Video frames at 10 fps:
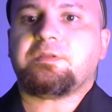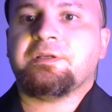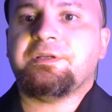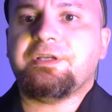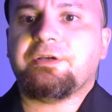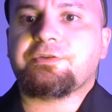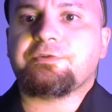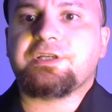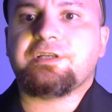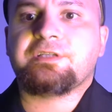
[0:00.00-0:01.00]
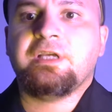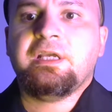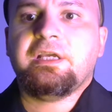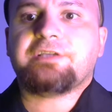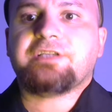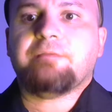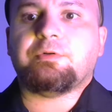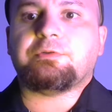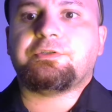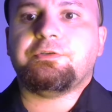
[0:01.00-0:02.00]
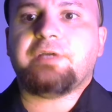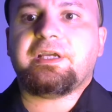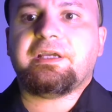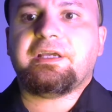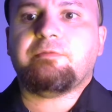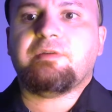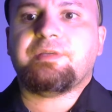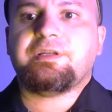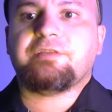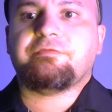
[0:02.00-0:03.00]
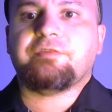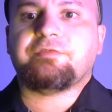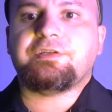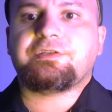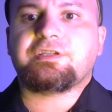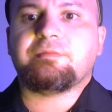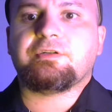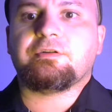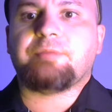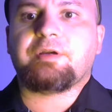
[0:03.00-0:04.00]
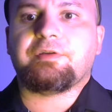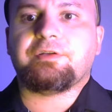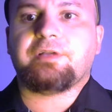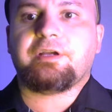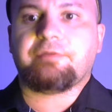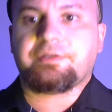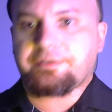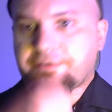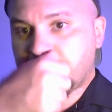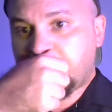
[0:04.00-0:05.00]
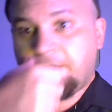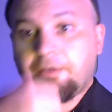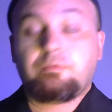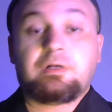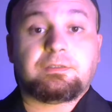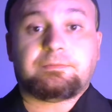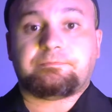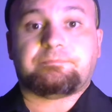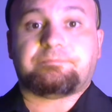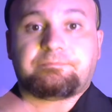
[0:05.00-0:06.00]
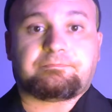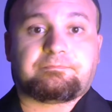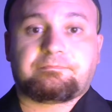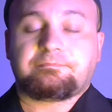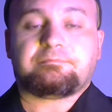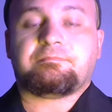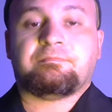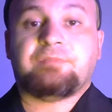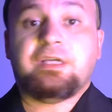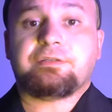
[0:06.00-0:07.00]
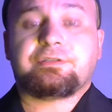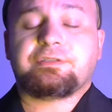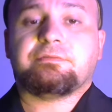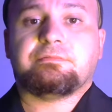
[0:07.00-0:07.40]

And he also says, example, 2 AA women in the 50s, similar burial areas. Well, yes.